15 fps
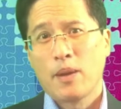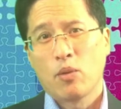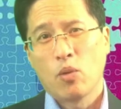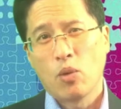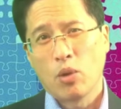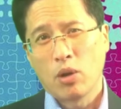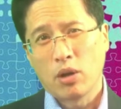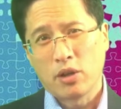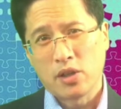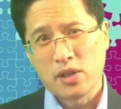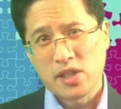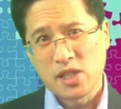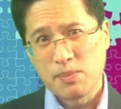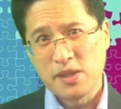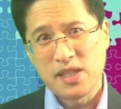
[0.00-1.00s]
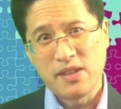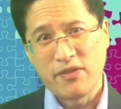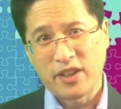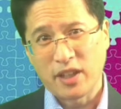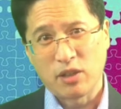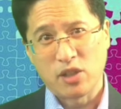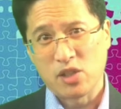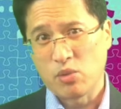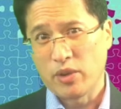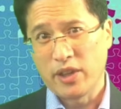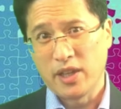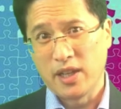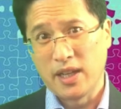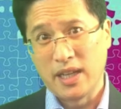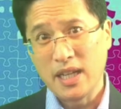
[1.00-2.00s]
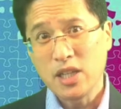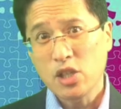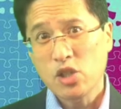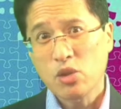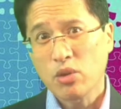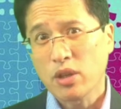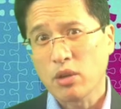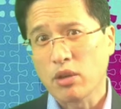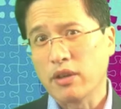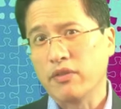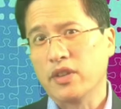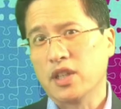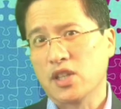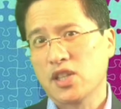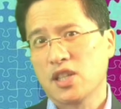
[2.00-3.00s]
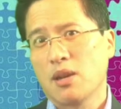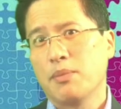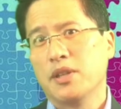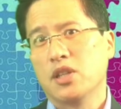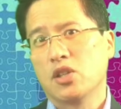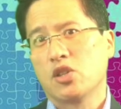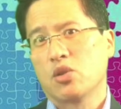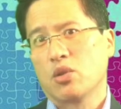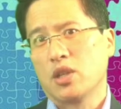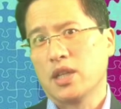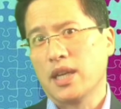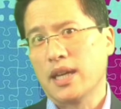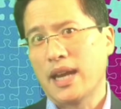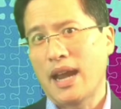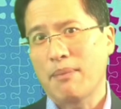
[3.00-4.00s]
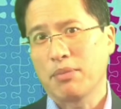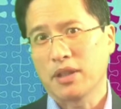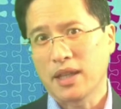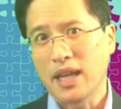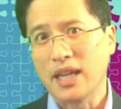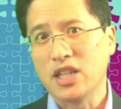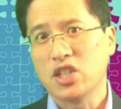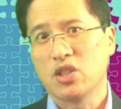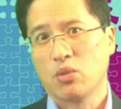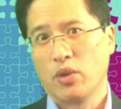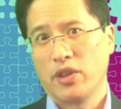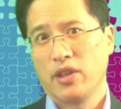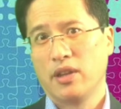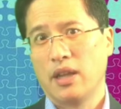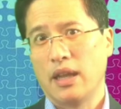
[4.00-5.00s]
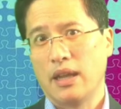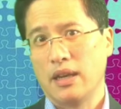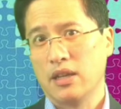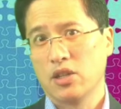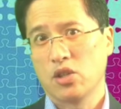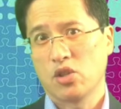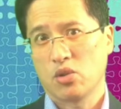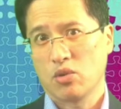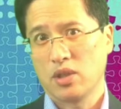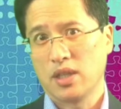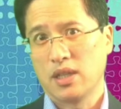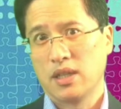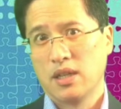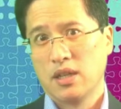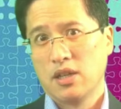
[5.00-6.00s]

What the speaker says: or specific areas within an industry or even a sub-industry, an application within an industry.